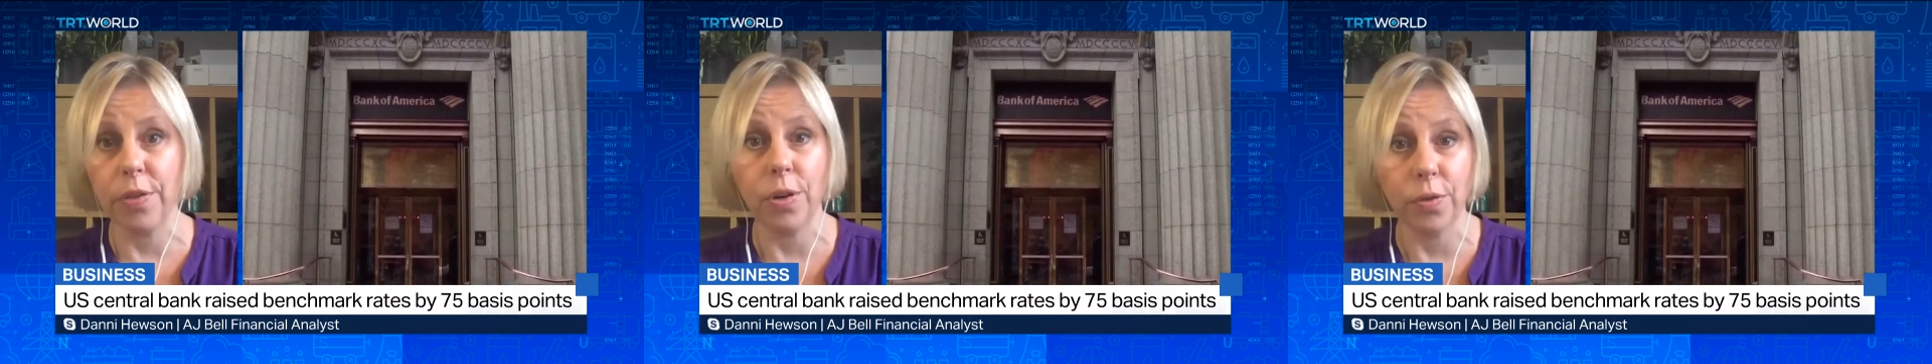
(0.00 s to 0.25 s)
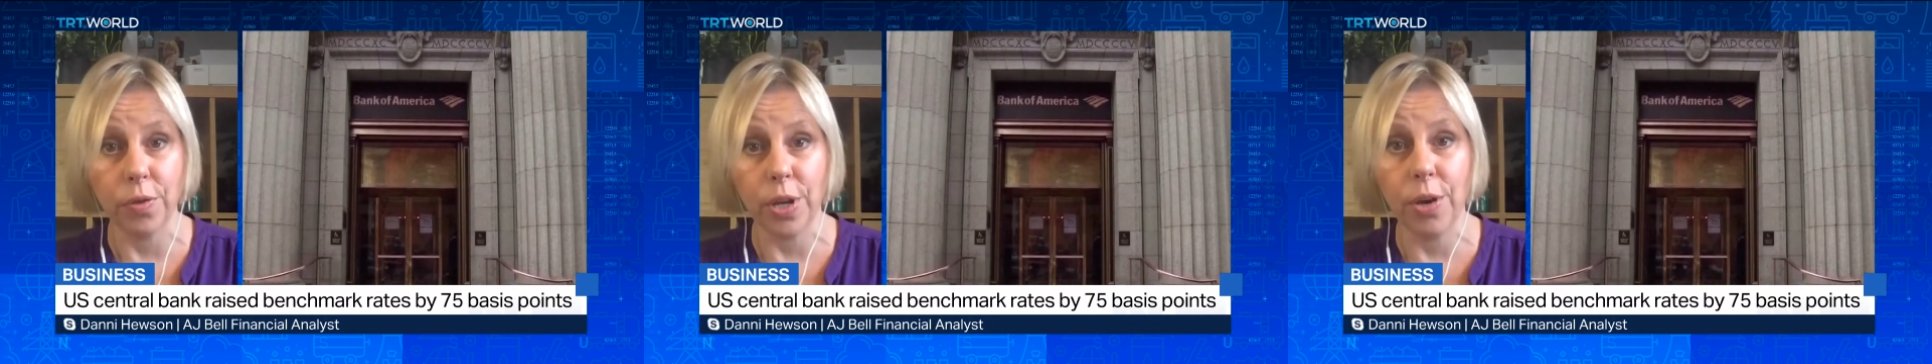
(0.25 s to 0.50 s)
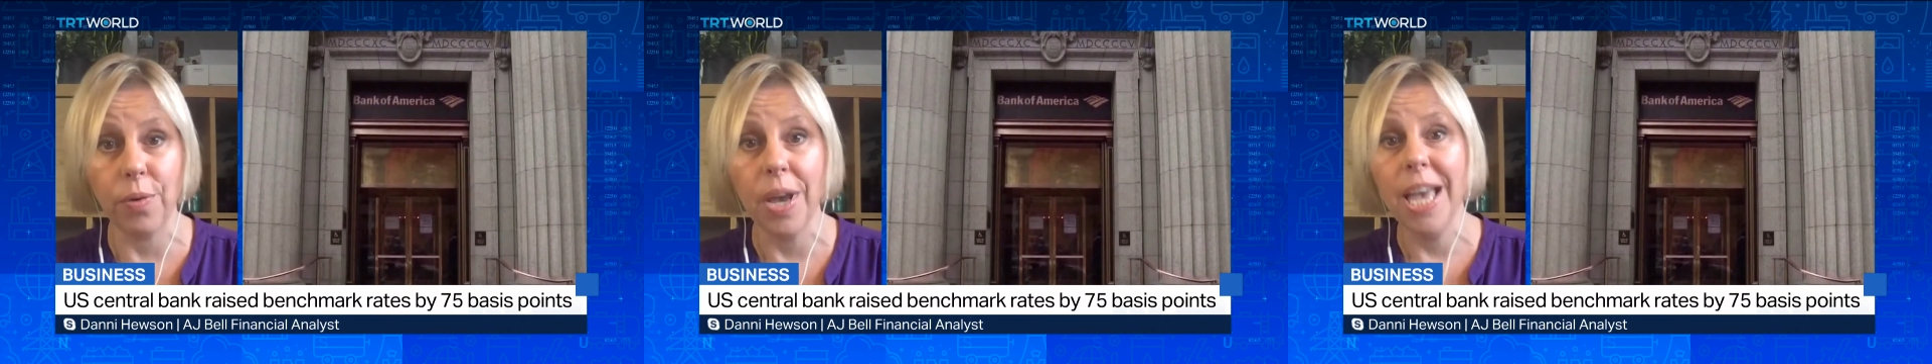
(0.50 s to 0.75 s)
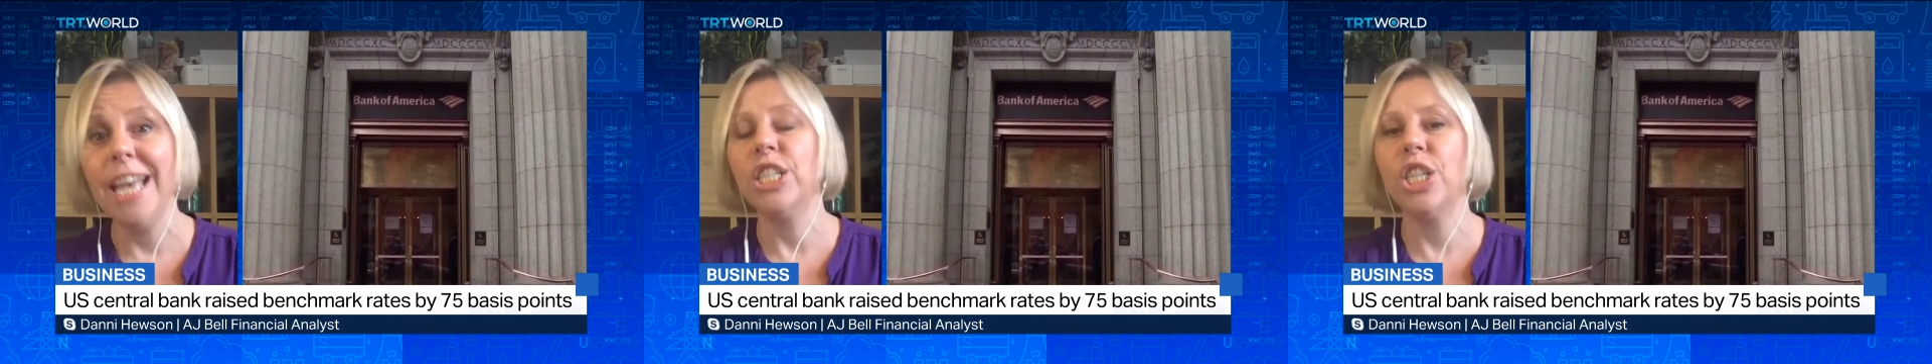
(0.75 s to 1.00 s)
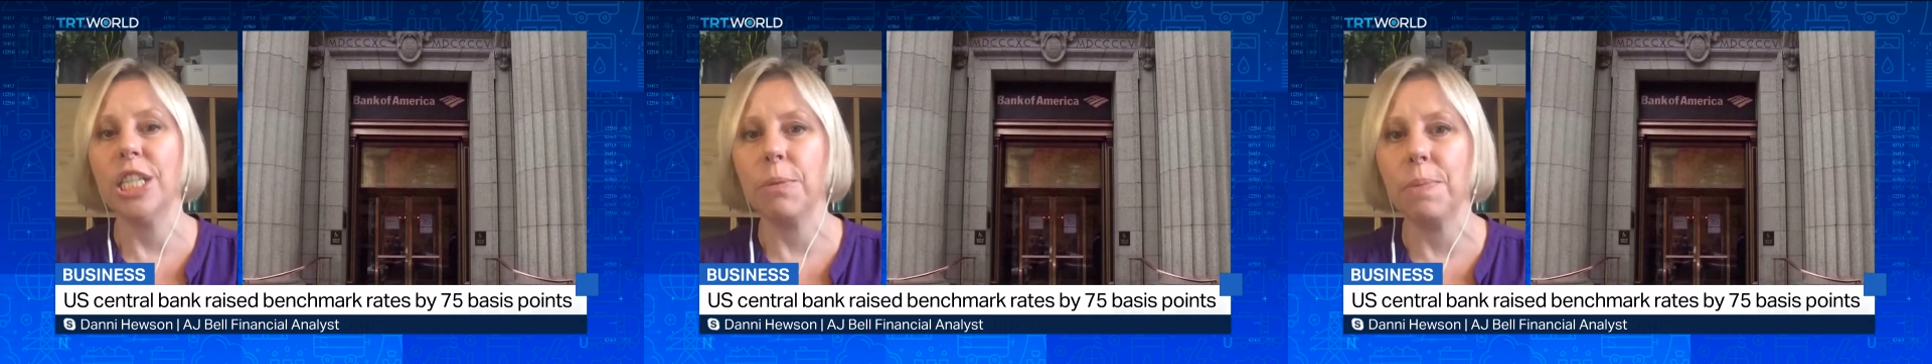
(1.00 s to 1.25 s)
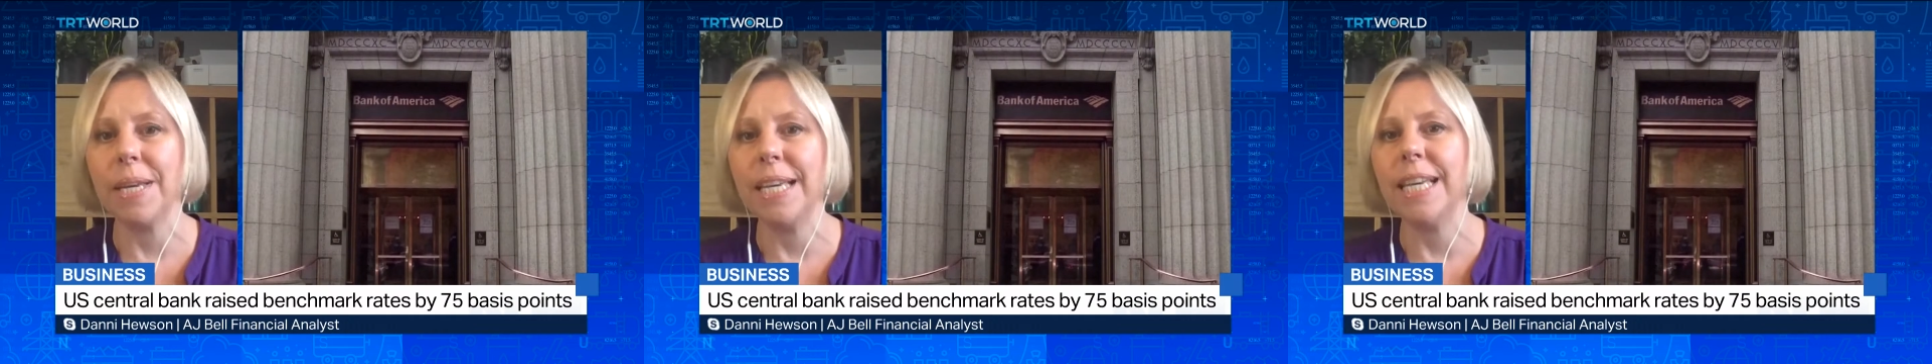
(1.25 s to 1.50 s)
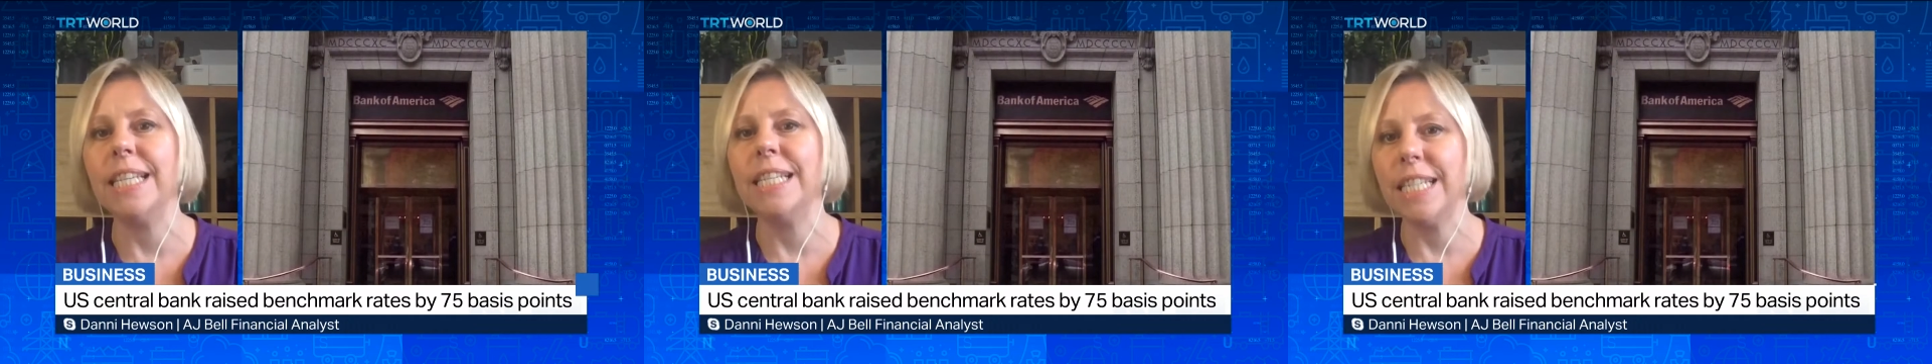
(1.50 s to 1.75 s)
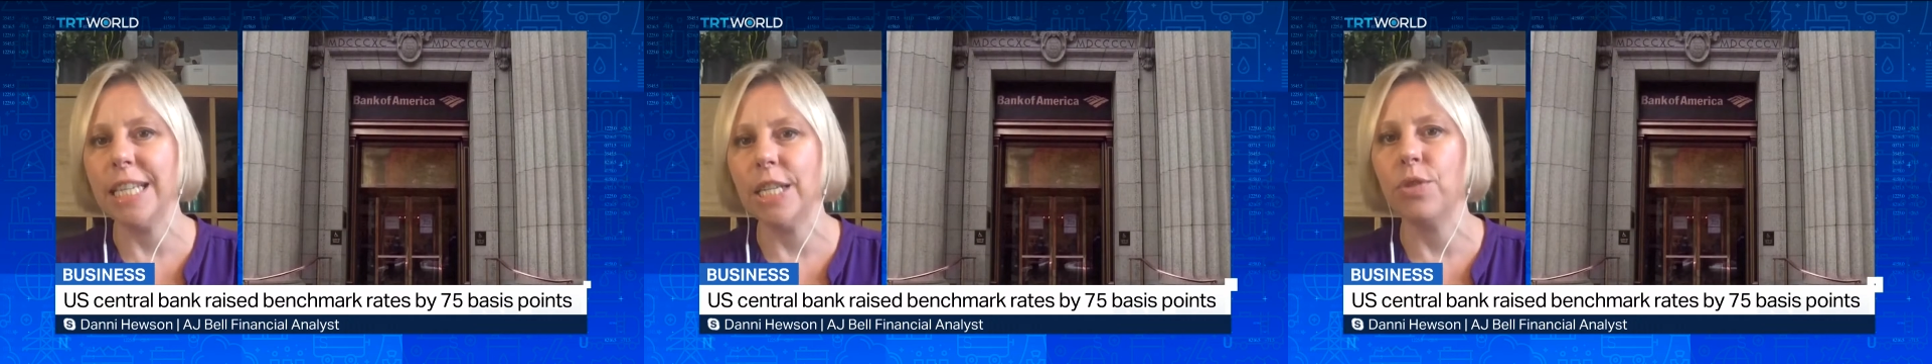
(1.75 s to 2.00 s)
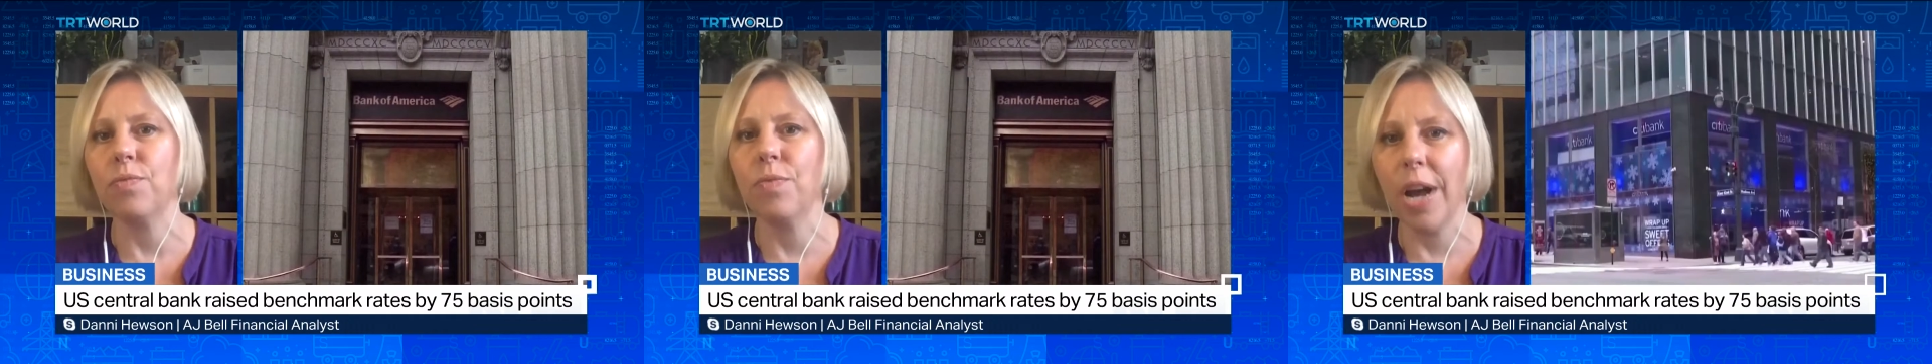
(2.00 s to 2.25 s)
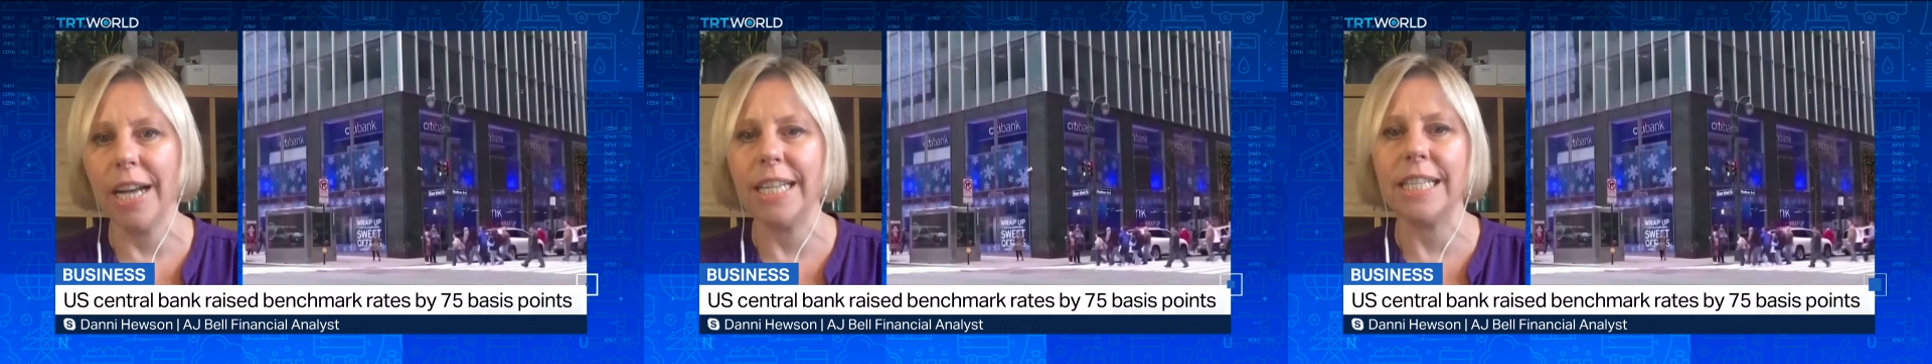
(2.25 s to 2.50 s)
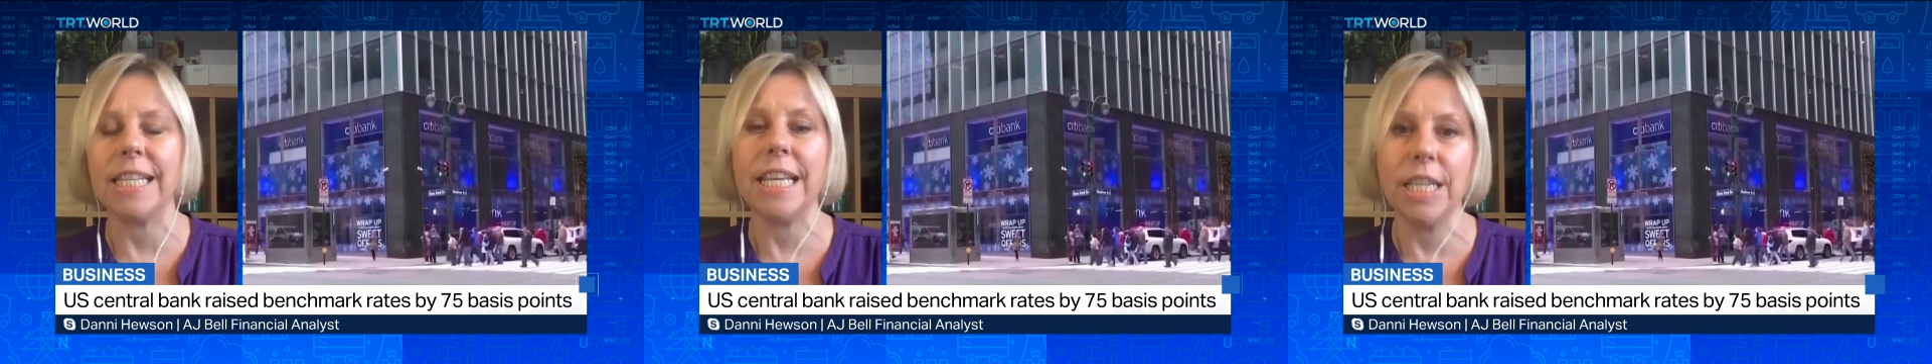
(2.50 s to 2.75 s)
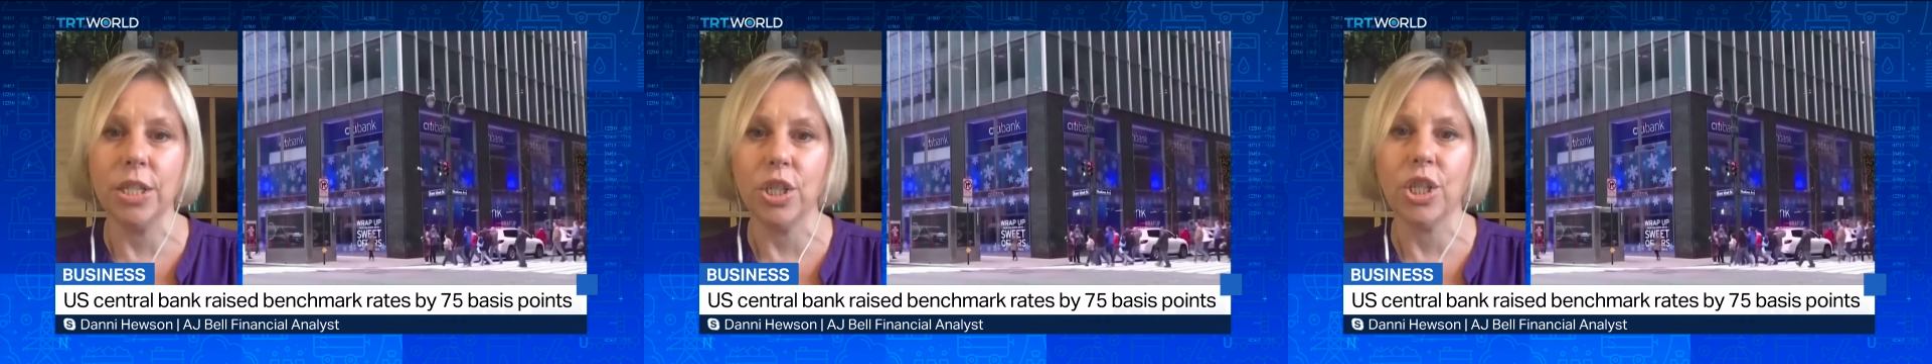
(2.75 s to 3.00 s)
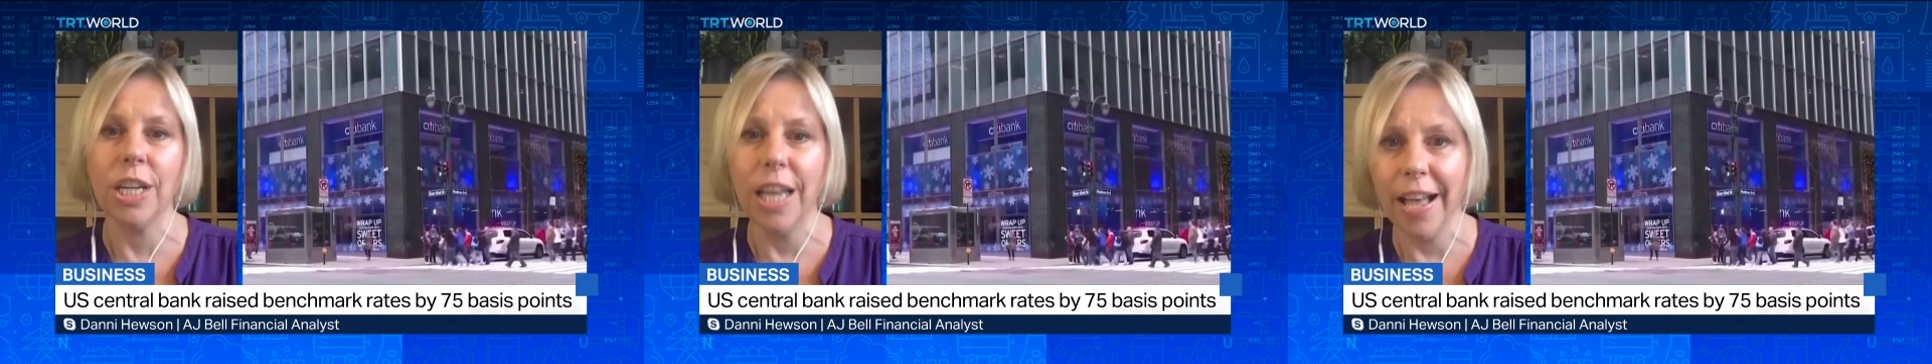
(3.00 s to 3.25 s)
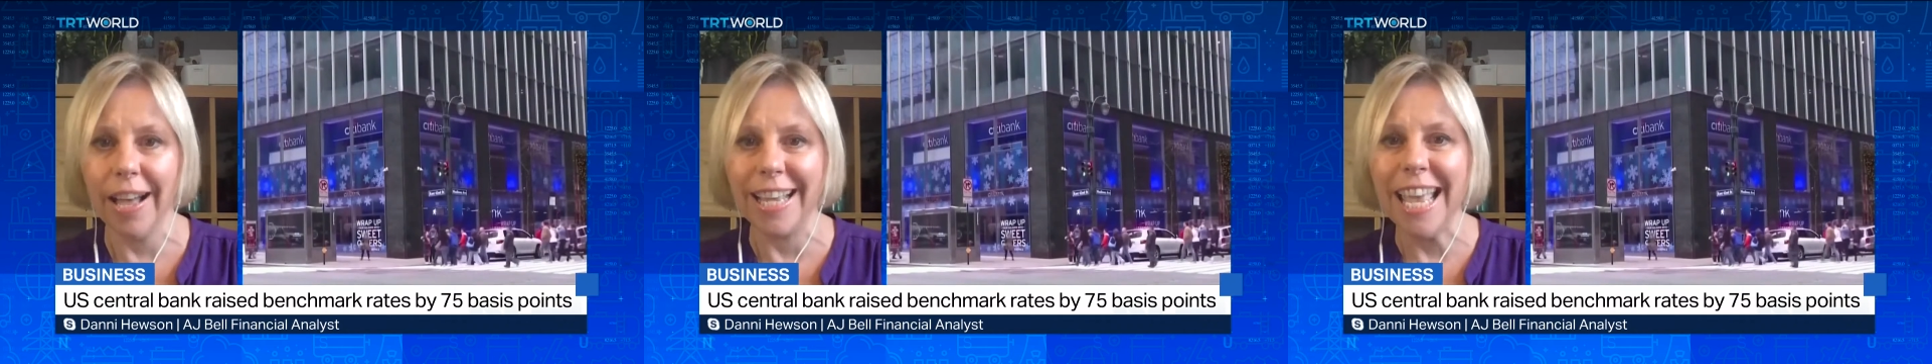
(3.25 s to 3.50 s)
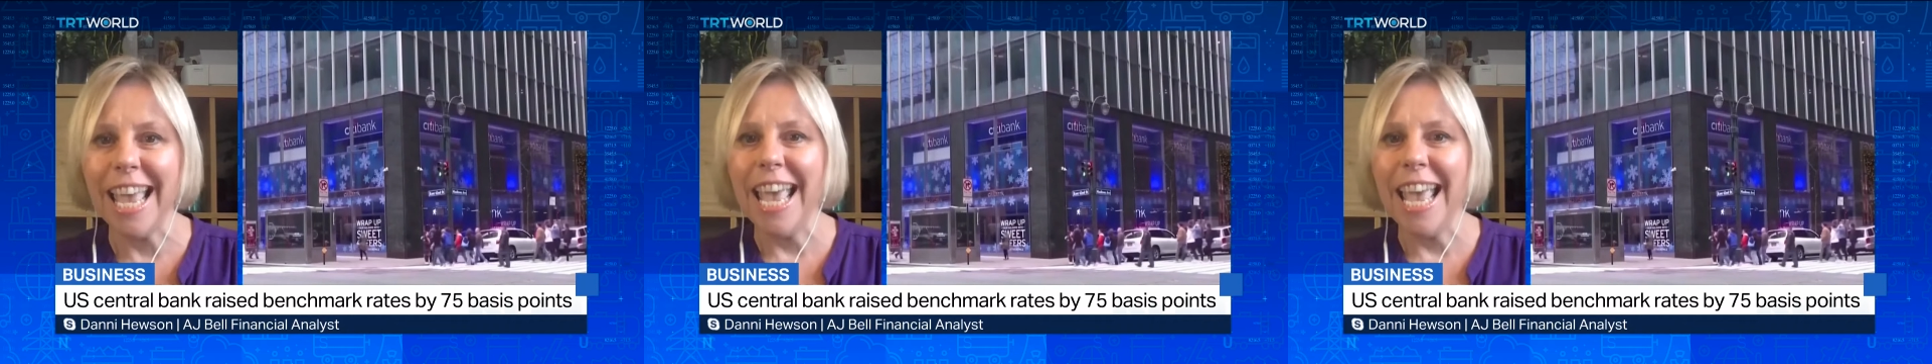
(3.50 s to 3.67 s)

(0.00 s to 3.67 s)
and although GDP did rise in July,